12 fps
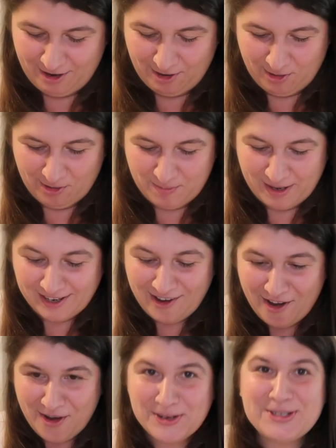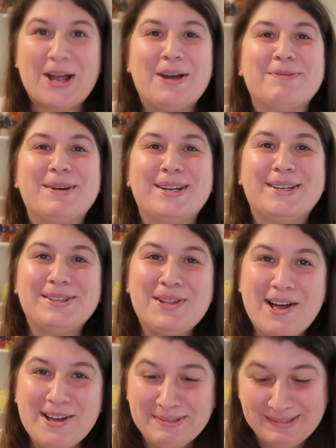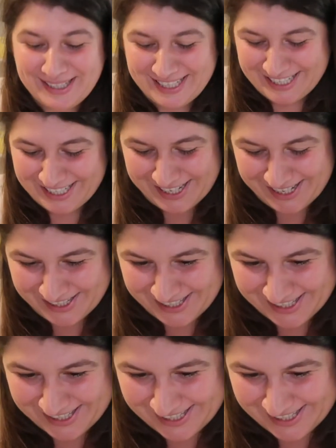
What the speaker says: oh my gosh, I'm gonna love this.